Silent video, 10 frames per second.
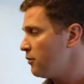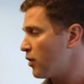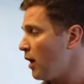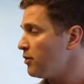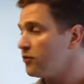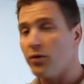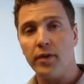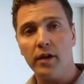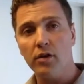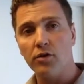problems with
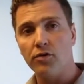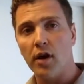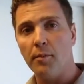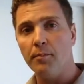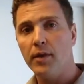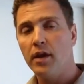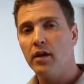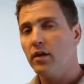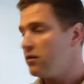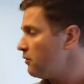the eardrum,
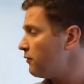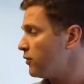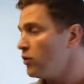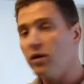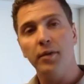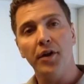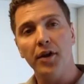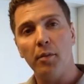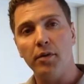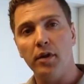fluid
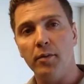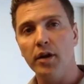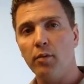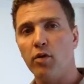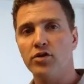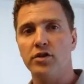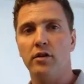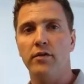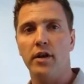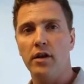buildup in the middle portion
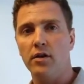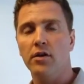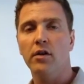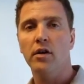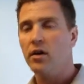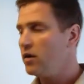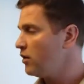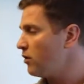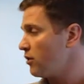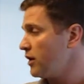of the ear,
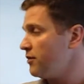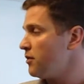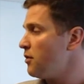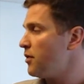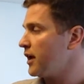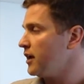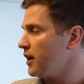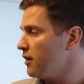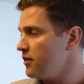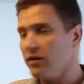or even thickening
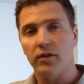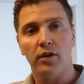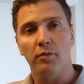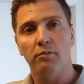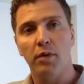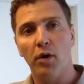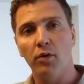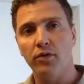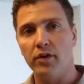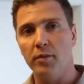of these little
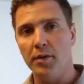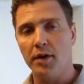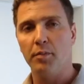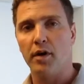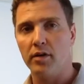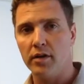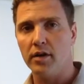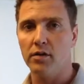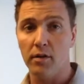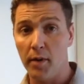bones in the middle part of the
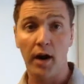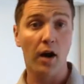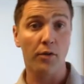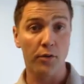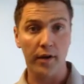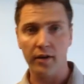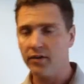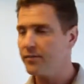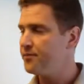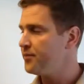ear, among other things.